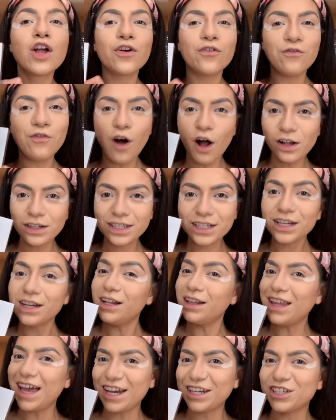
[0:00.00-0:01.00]
Vault
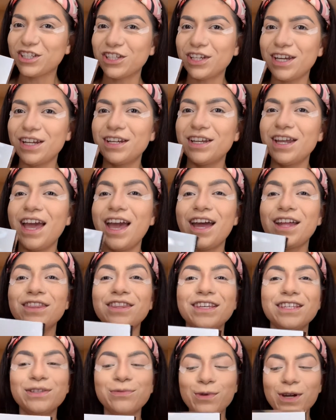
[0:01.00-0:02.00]
collection, and
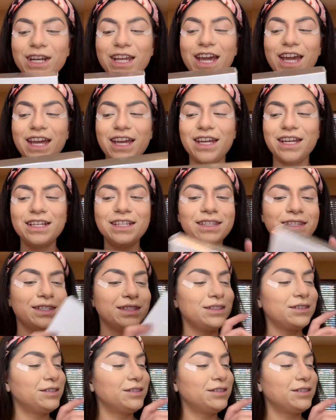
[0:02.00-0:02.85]
this one is